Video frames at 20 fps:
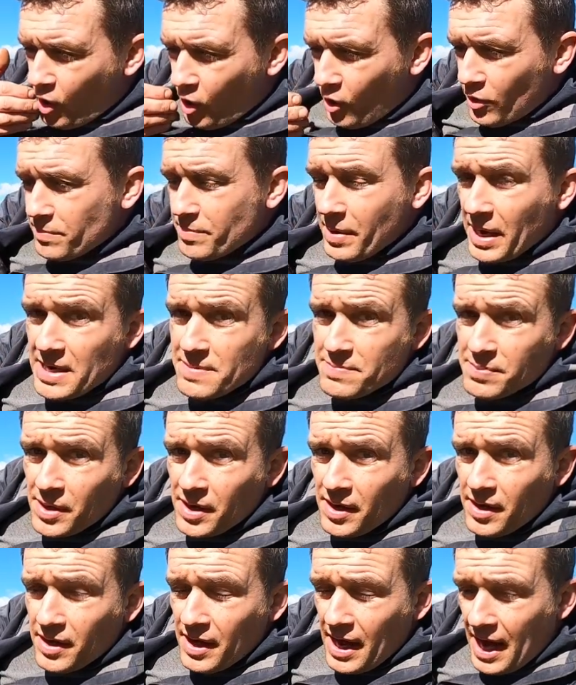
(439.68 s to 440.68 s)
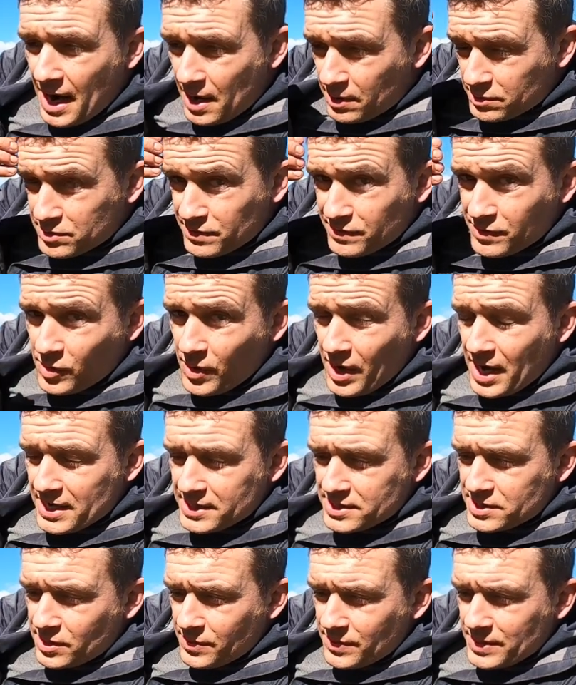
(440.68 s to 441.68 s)
on paper out of your
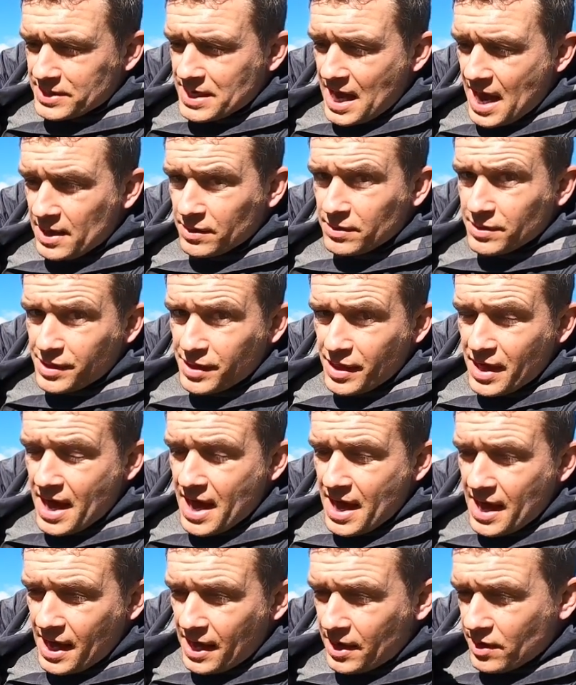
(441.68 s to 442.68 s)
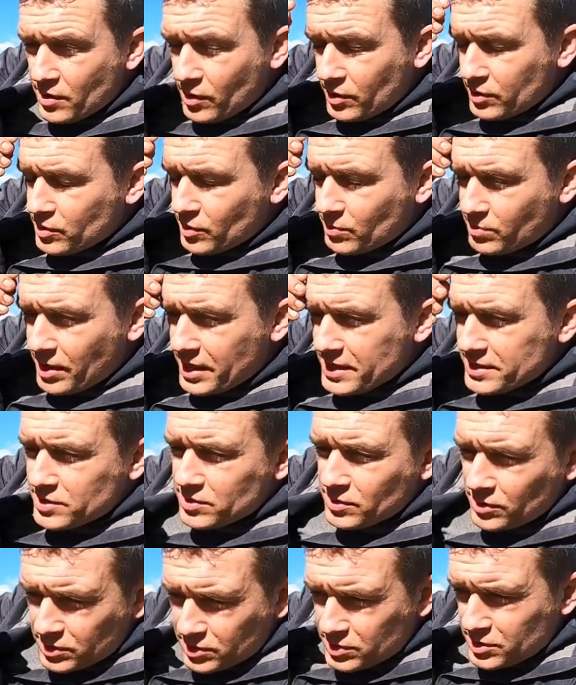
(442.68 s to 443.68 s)
head so it's held there and not, your
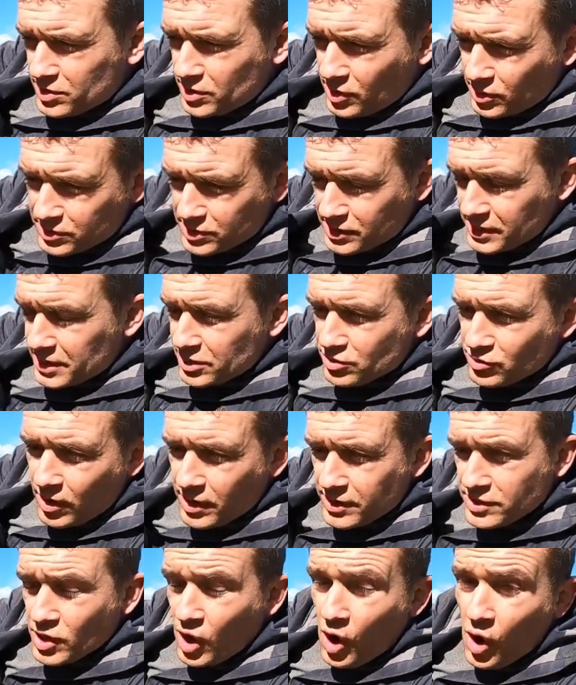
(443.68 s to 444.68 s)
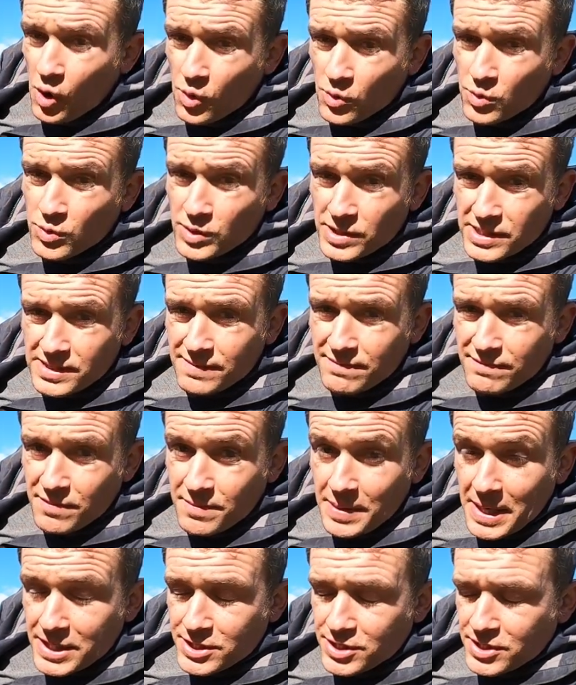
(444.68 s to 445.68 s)
brain's not constantly trying to hold all this
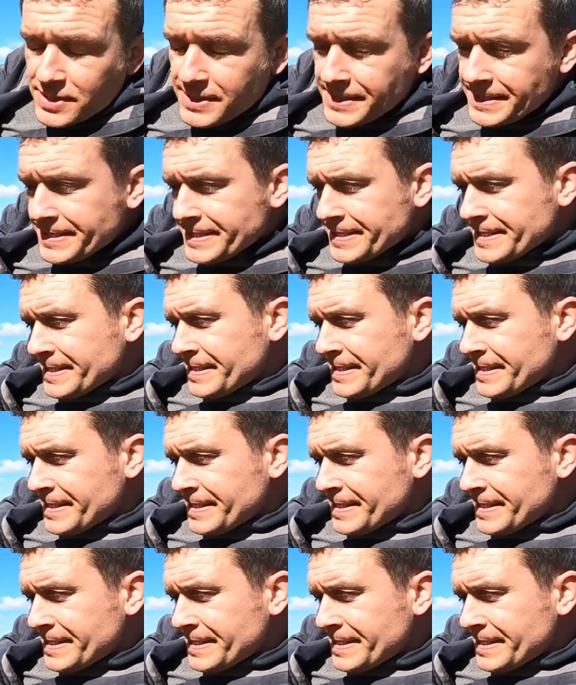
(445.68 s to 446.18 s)
information.